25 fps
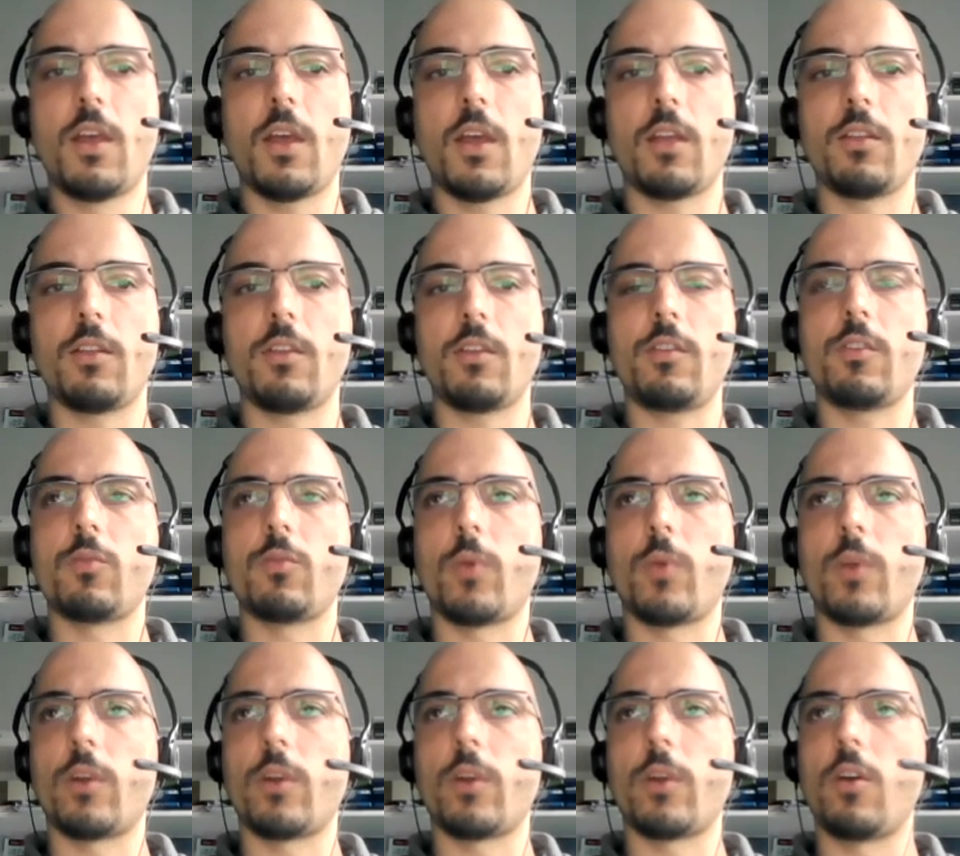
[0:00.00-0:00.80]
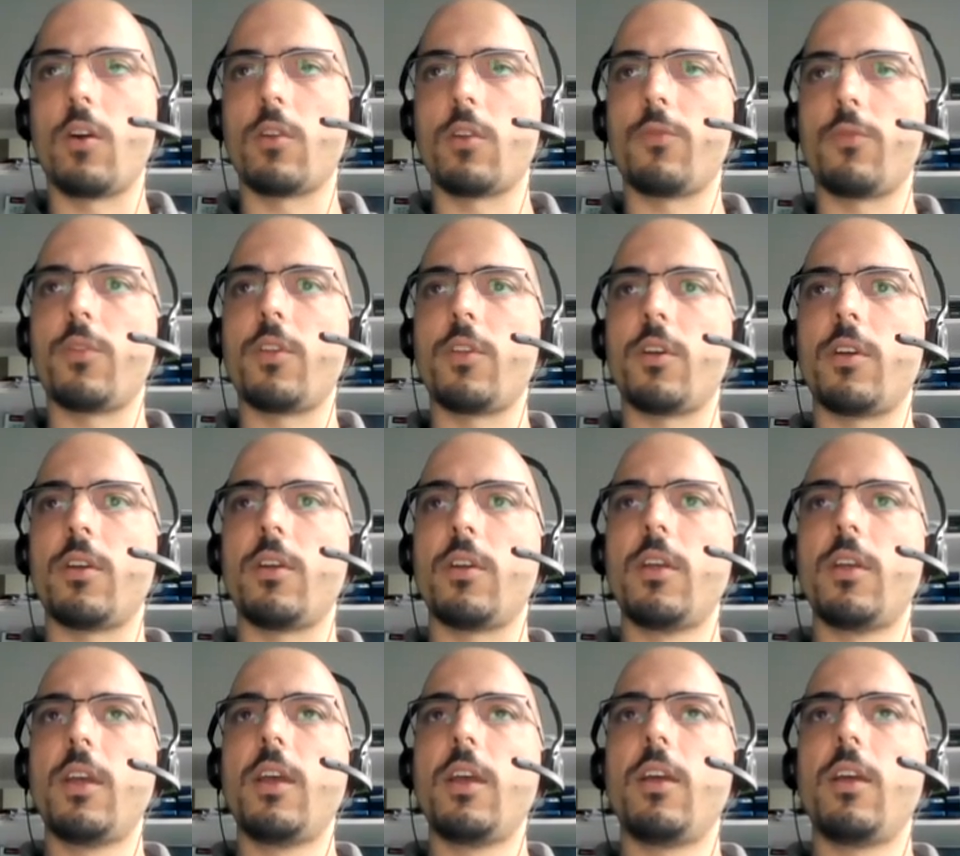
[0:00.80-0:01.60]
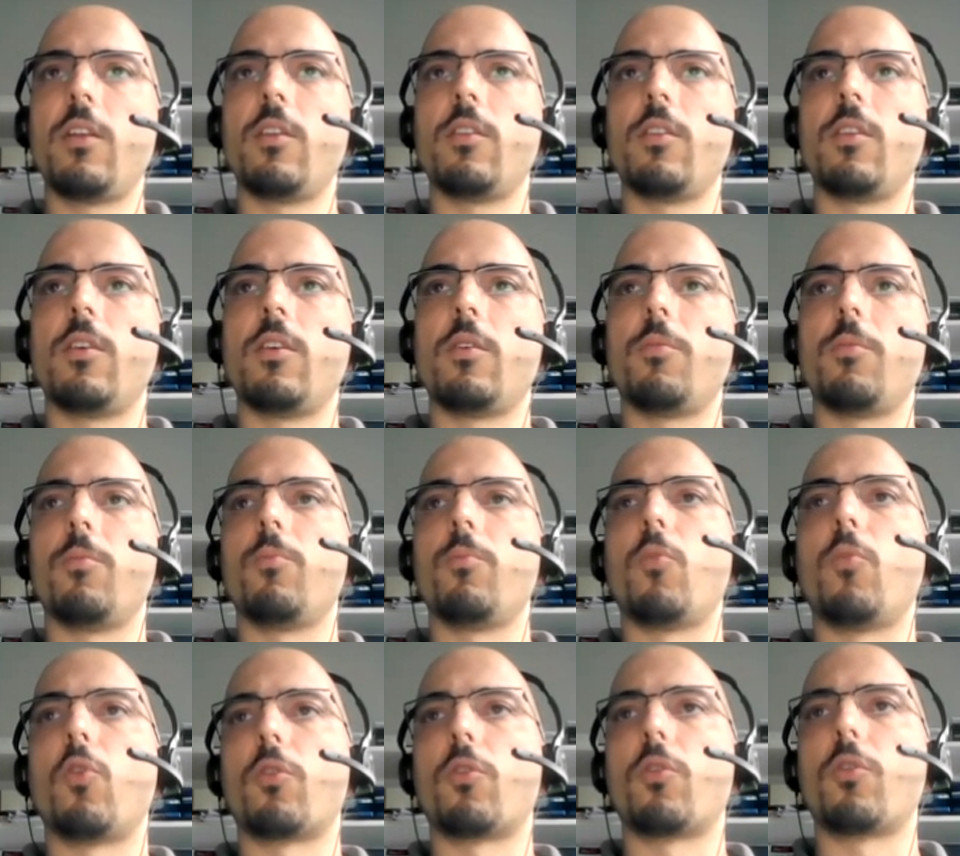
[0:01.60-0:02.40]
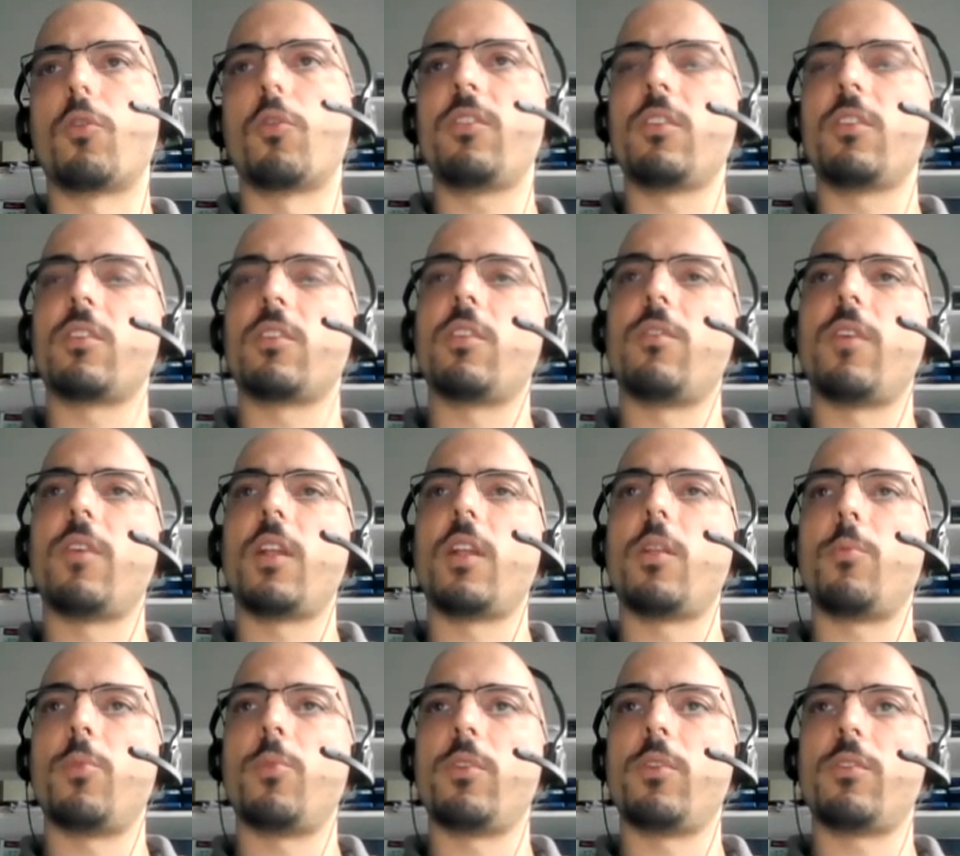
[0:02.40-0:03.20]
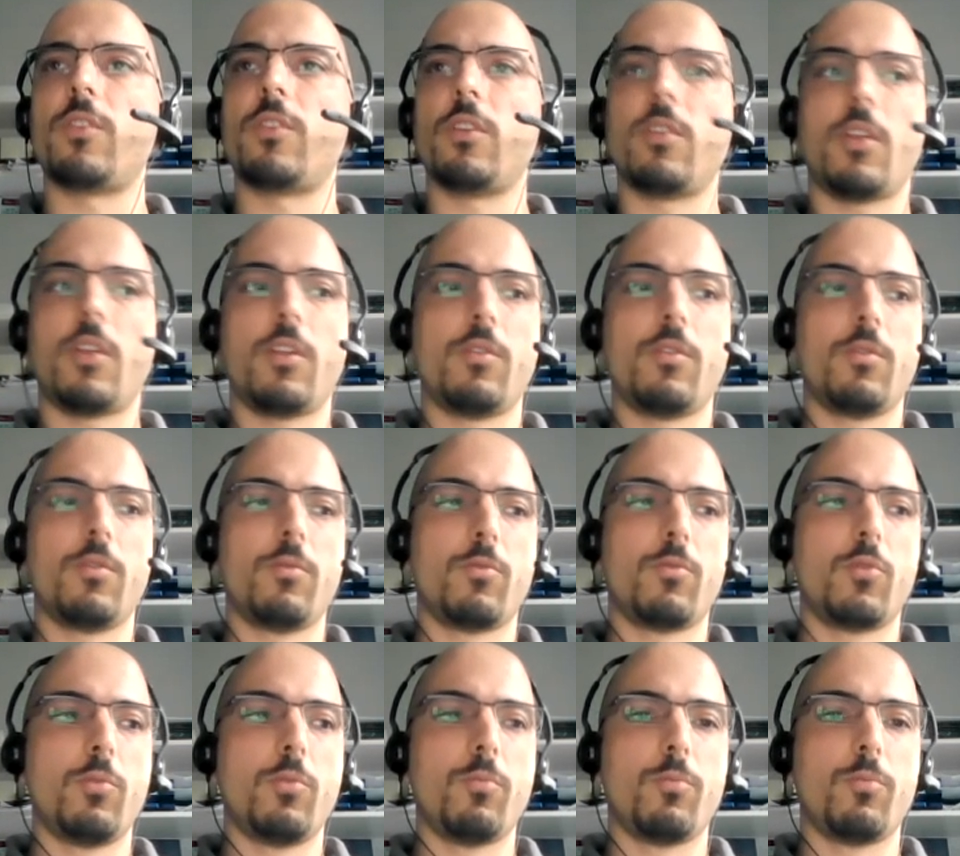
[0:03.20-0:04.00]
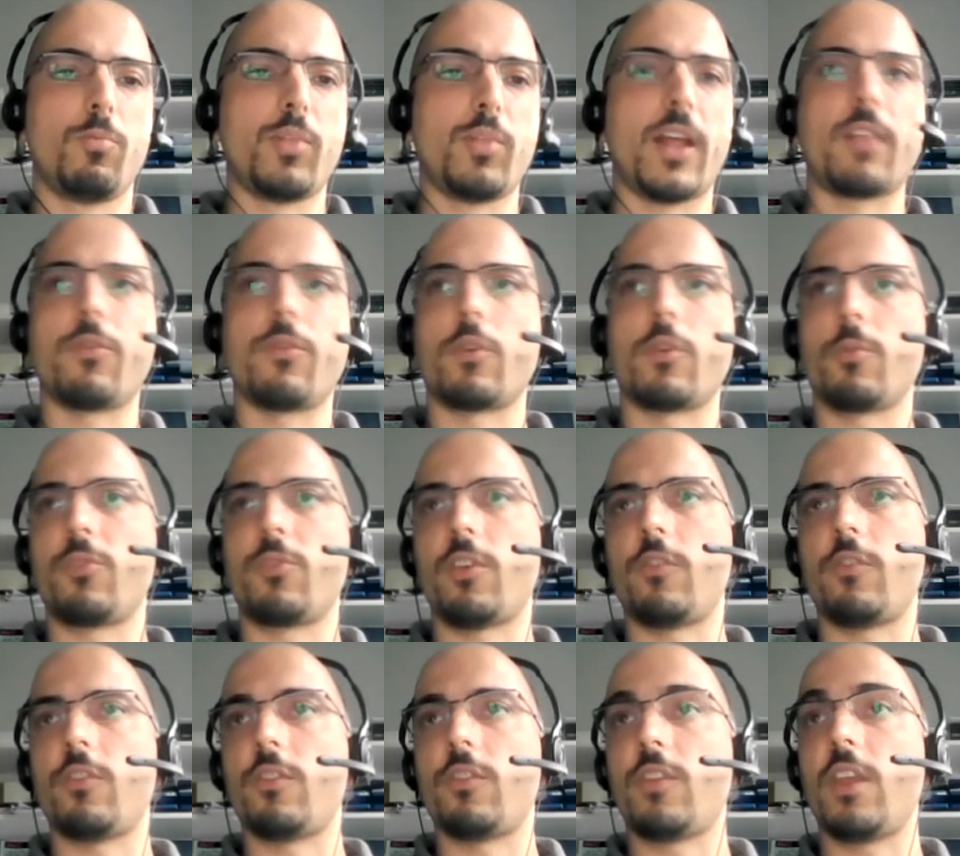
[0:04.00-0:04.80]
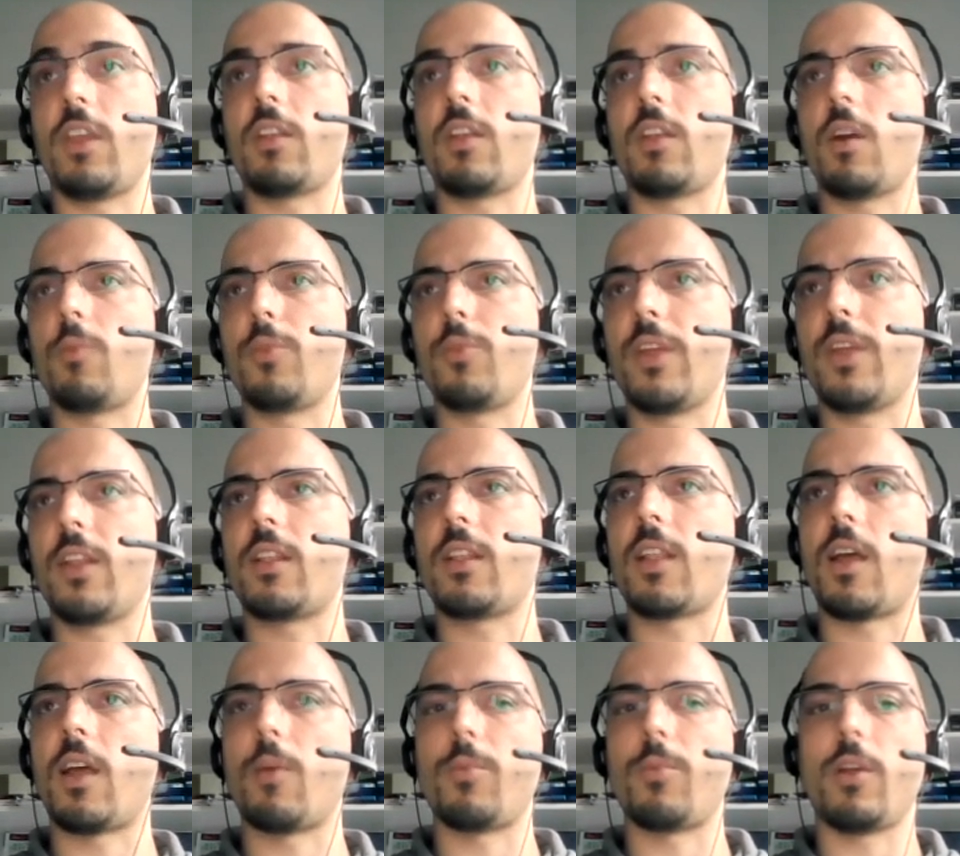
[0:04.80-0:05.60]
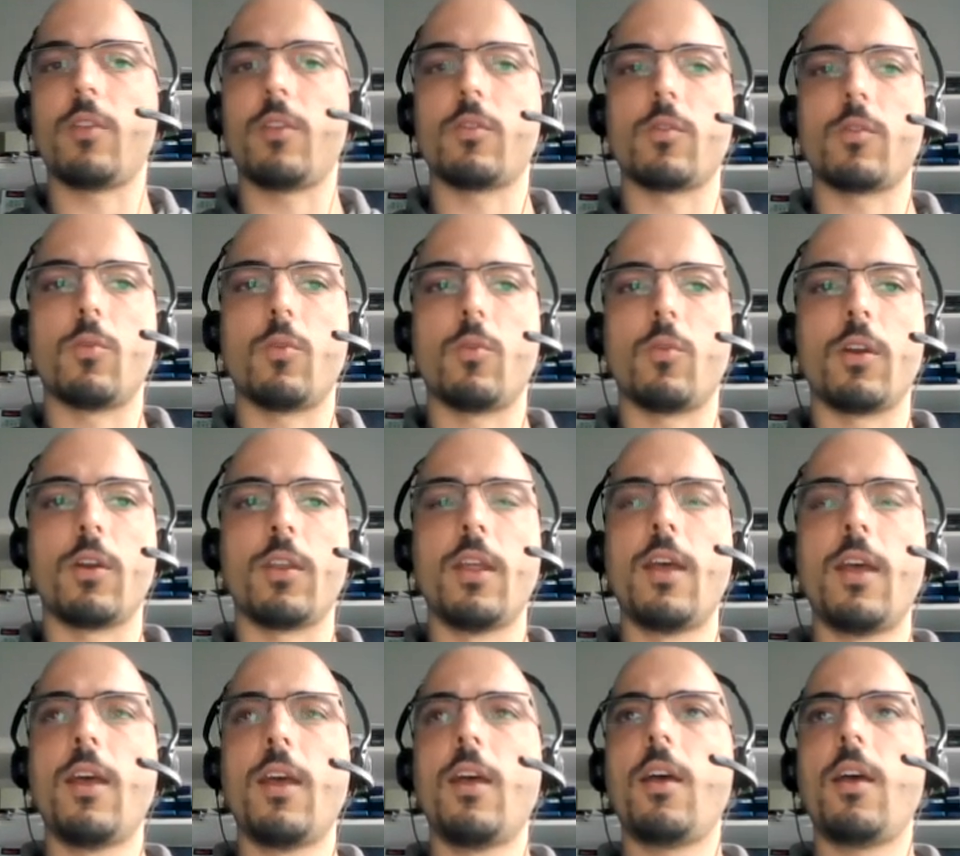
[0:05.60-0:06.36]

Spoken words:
And this is where a lot of the more recent developments in platforms such as GitHub, GitLab, and so on